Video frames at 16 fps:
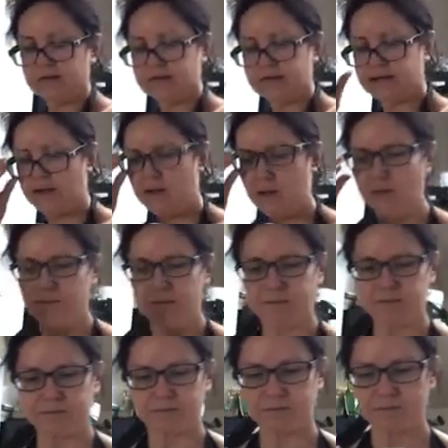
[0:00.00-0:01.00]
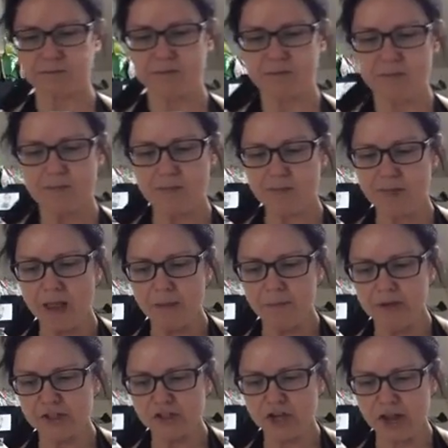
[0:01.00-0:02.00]
so I'm
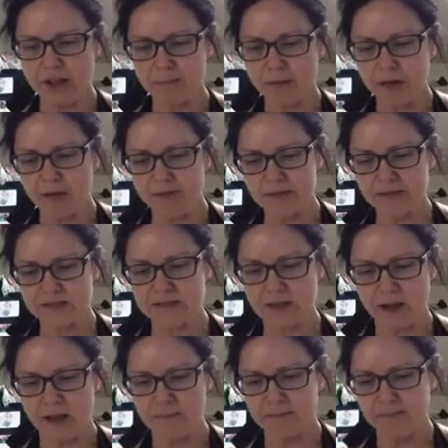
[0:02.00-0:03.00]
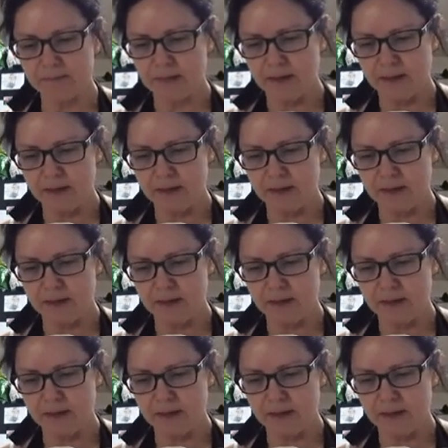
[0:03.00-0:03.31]
gonna chop all this up.